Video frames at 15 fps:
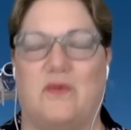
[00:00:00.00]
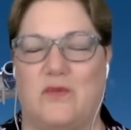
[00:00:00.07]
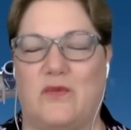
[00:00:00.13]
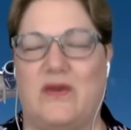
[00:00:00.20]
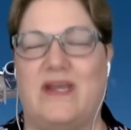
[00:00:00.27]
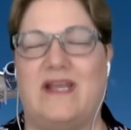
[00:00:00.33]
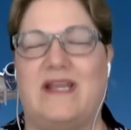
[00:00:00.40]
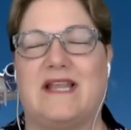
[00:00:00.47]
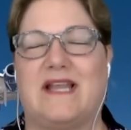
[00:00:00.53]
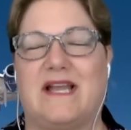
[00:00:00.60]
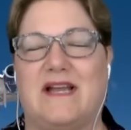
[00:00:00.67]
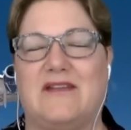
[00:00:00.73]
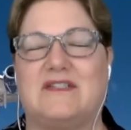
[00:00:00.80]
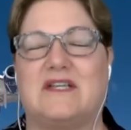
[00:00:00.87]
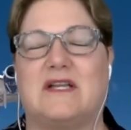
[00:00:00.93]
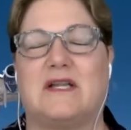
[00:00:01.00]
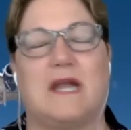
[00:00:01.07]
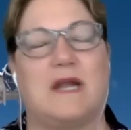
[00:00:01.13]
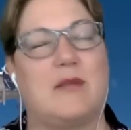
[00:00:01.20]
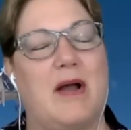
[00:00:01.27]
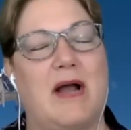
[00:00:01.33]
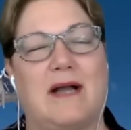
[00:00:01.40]
We love to
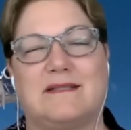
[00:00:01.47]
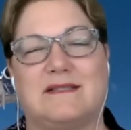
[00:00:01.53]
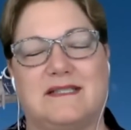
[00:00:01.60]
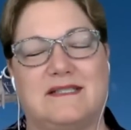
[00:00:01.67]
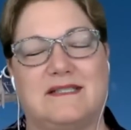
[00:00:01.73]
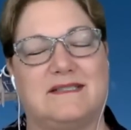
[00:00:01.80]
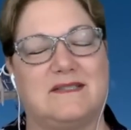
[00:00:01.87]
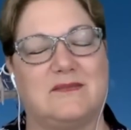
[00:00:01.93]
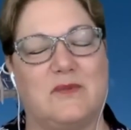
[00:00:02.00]
collect boxes.